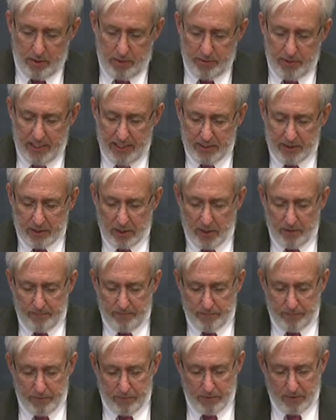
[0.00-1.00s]
thinks
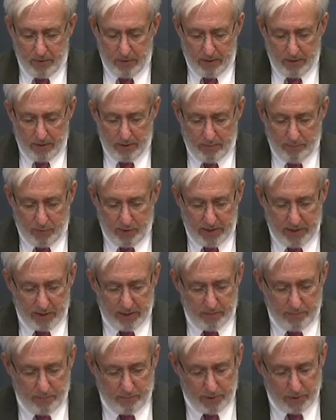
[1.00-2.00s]
of brings
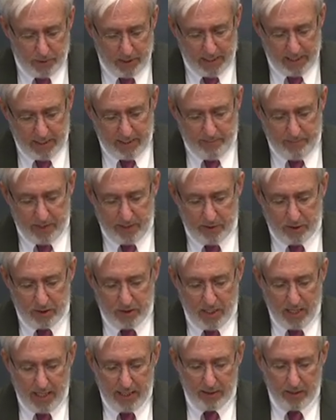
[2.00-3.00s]
the image
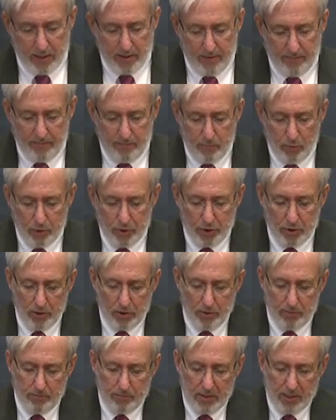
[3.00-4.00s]
not of
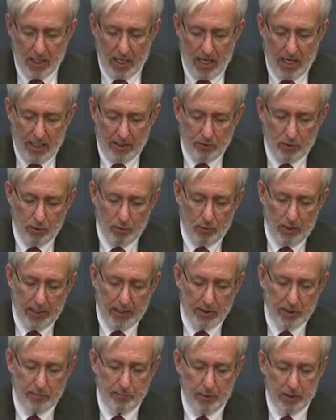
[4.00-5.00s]
Muslim
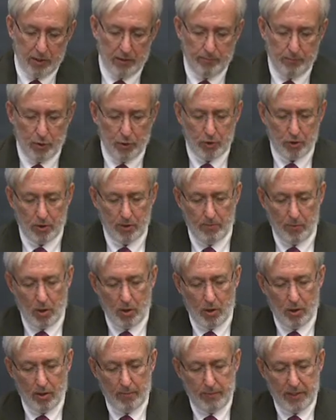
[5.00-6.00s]
conquest, but of Muslim
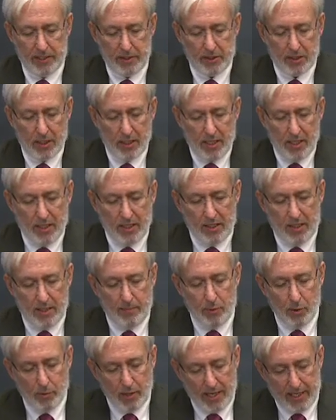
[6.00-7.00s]
armies
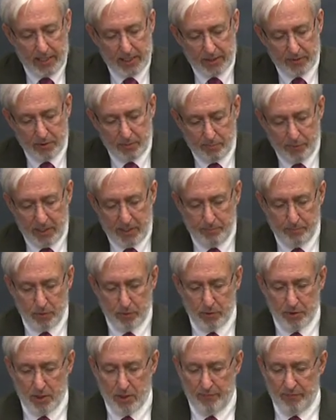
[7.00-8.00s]
liberating the
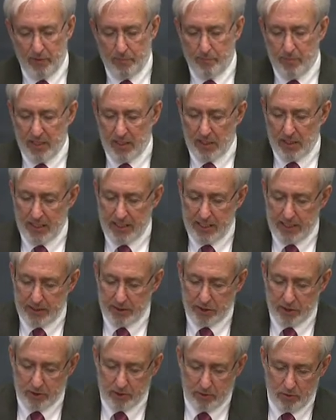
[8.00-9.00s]
peoples of the Middle
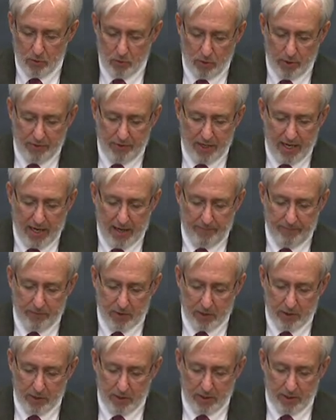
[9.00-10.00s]
East, North
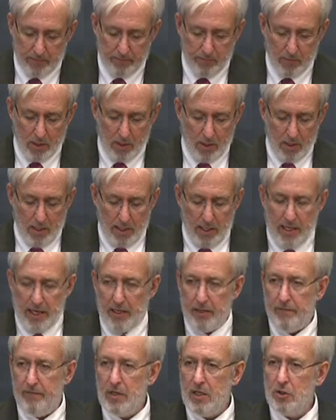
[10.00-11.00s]
Africa,
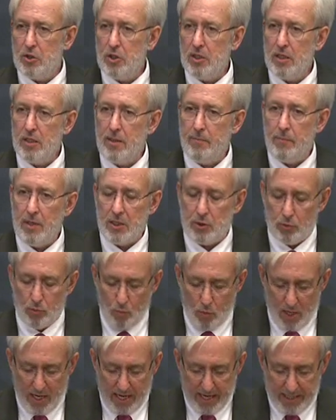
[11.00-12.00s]
and eventually a much
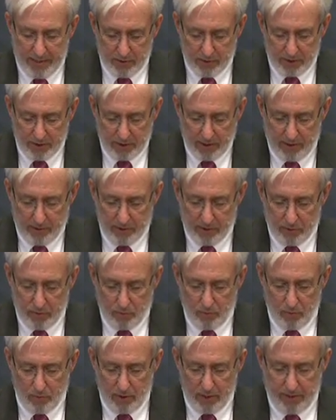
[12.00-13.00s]
wider
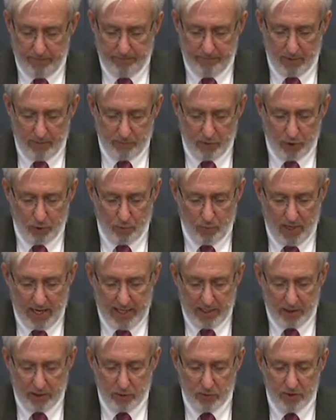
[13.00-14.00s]
territory from
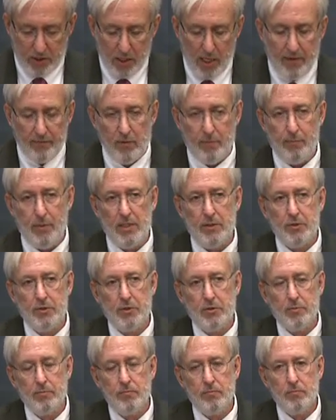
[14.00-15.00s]
tyrannical
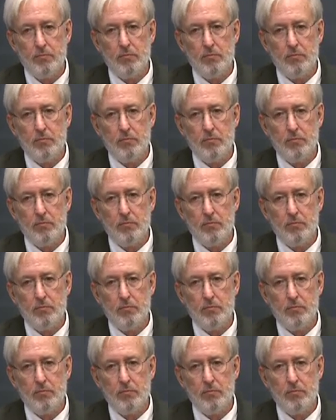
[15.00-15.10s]
governments.